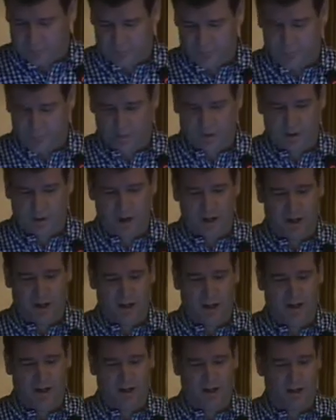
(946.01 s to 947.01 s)
very
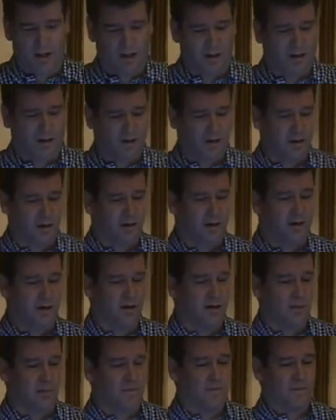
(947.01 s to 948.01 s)
high
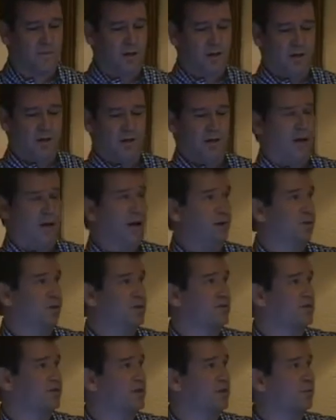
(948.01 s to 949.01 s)

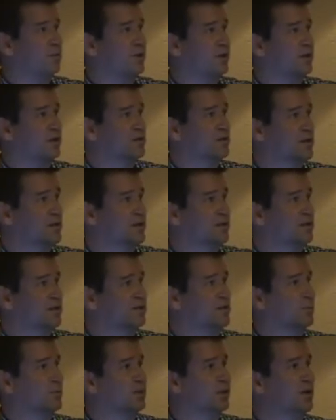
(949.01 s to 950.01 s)
rates of teen pregnancy in
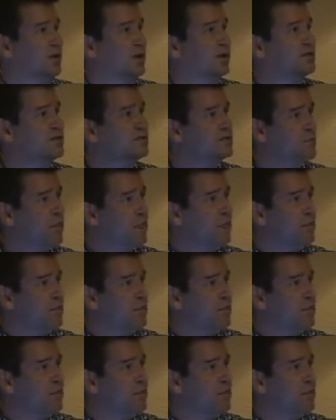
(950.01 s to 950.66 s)
these communities.